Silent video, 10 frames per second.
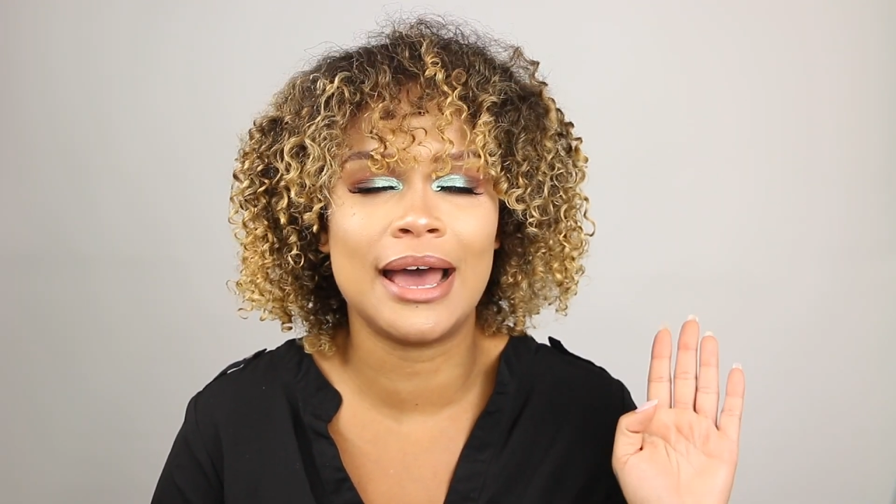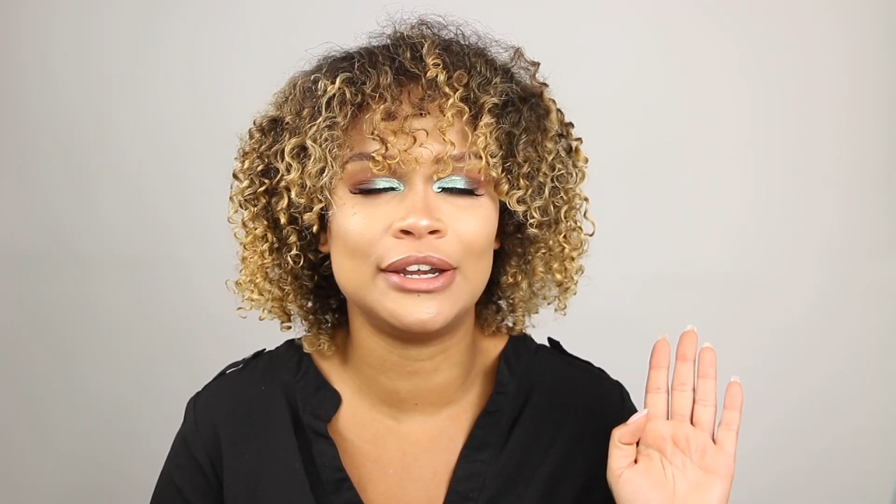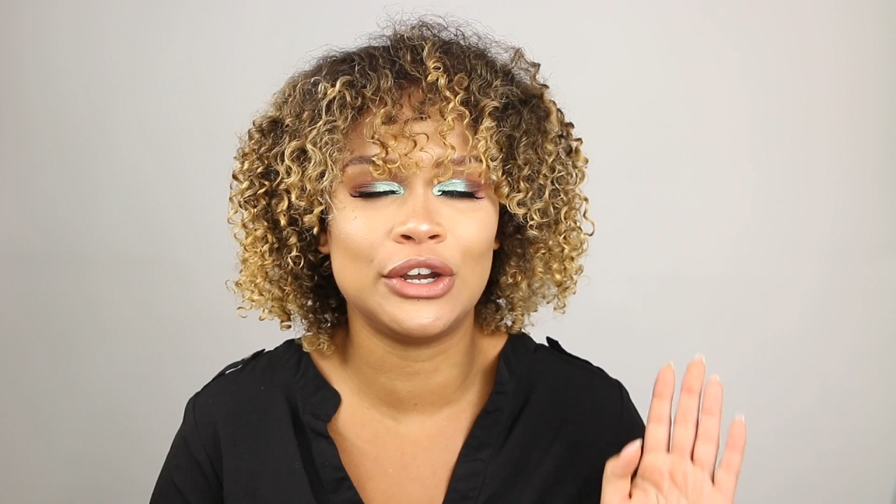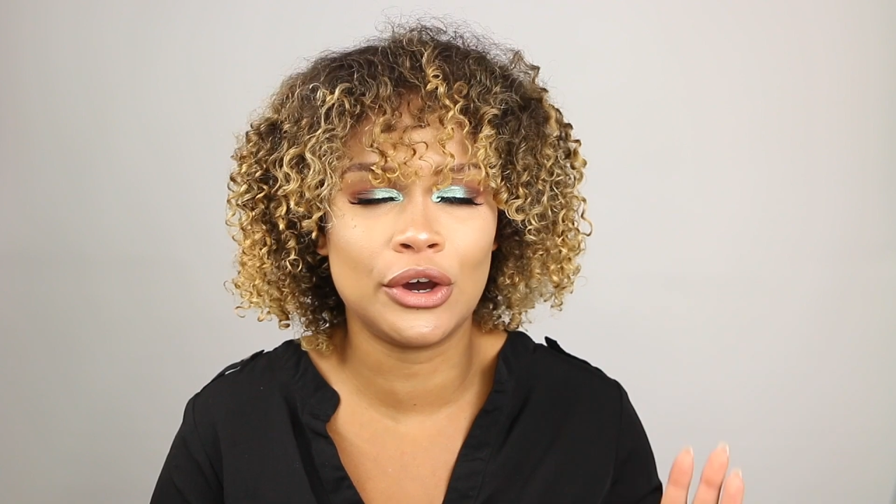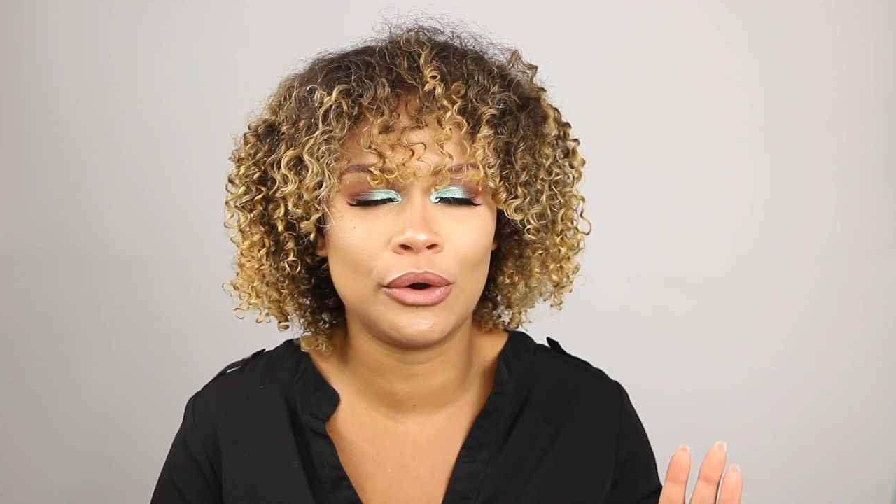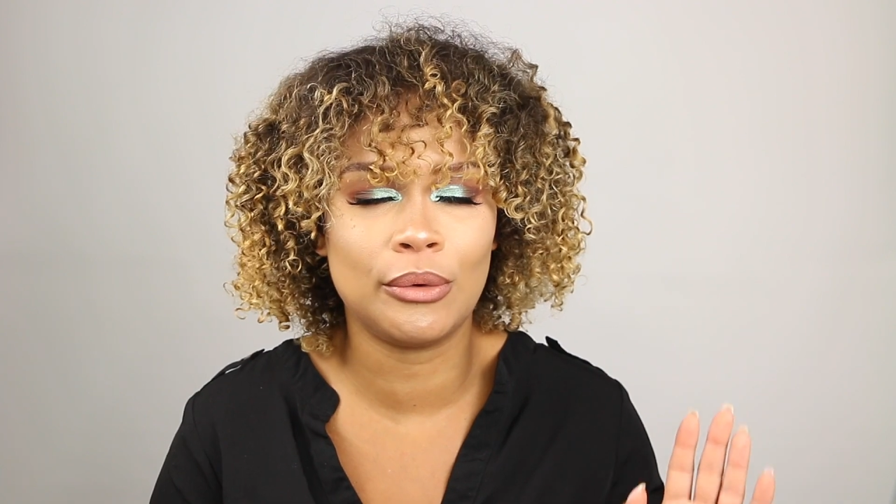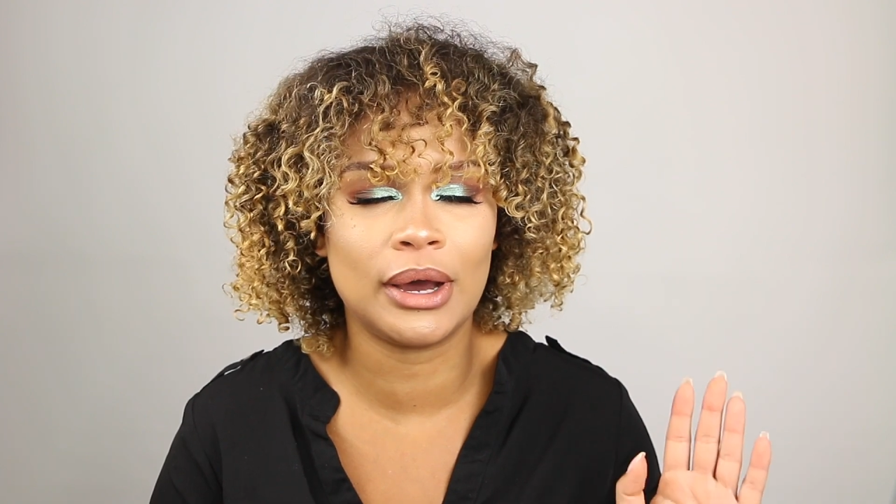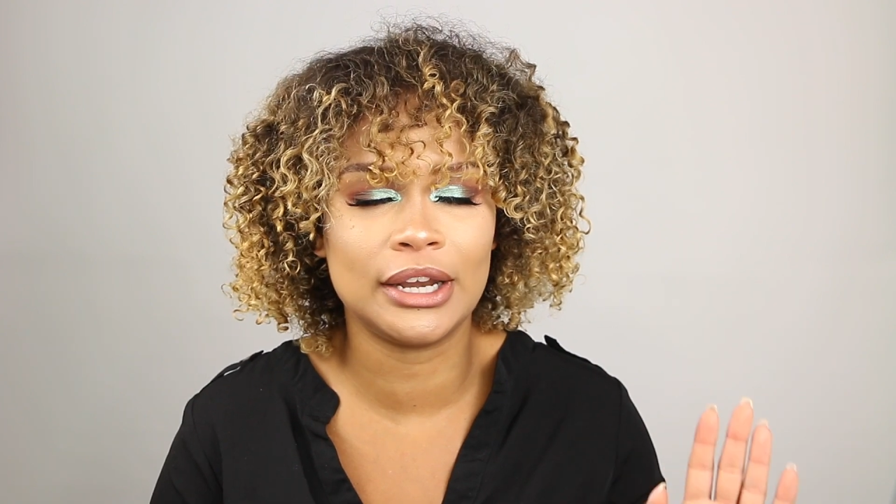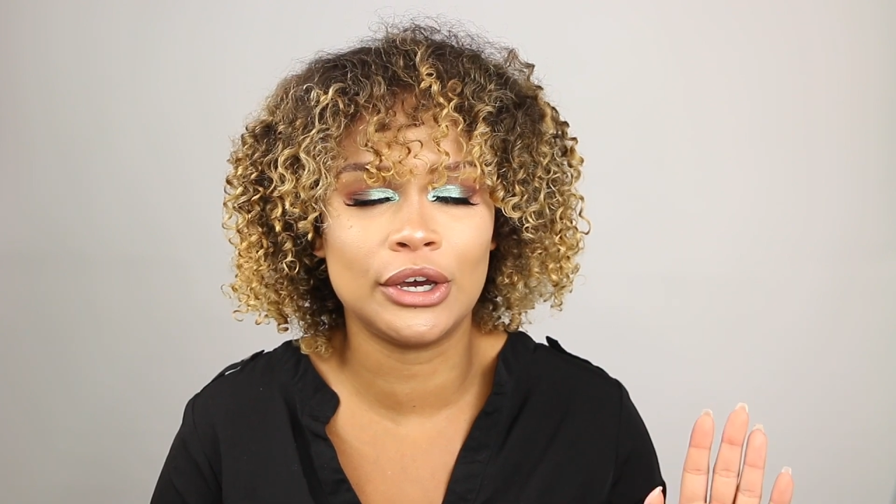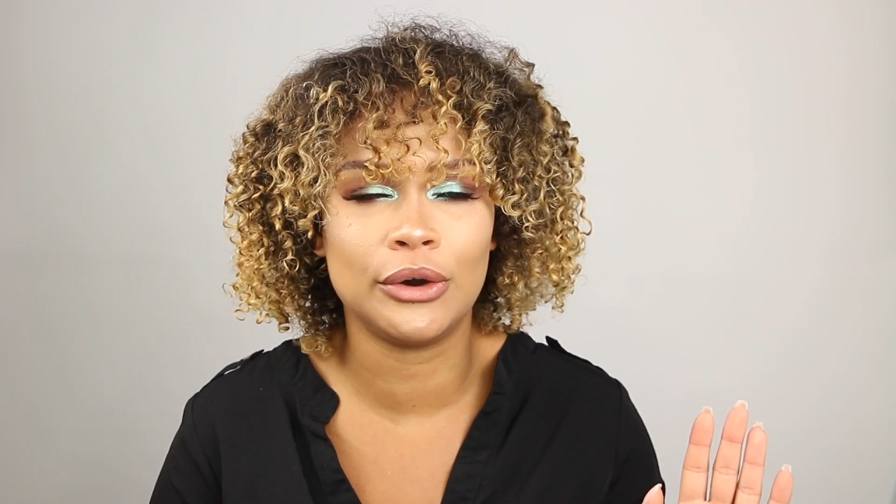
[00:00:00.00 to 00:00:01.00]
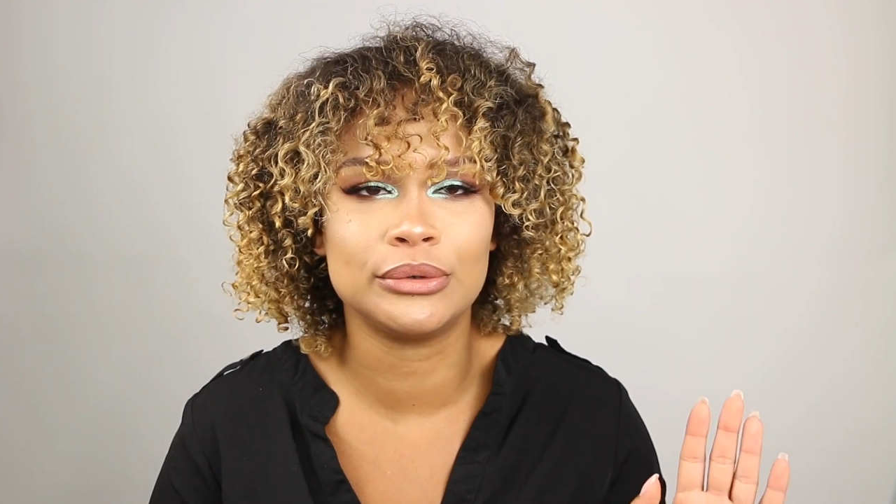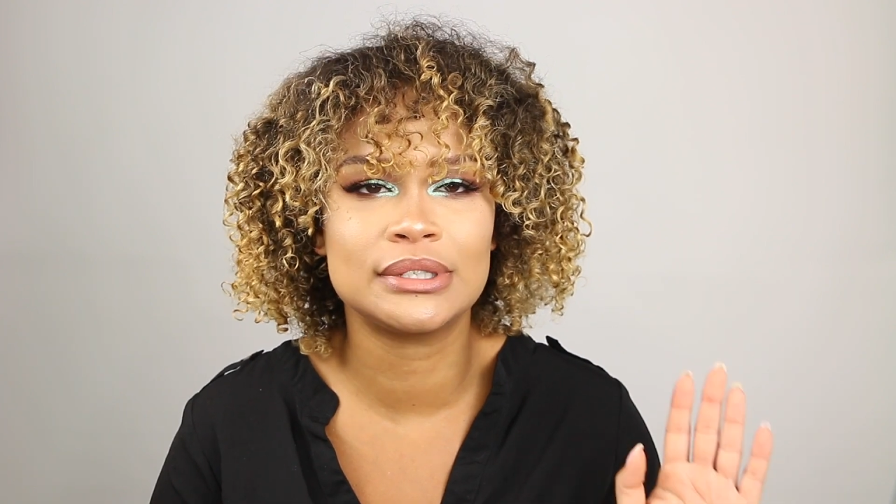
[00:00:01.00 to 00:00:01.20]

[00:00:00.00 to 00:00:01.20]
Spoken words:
I know.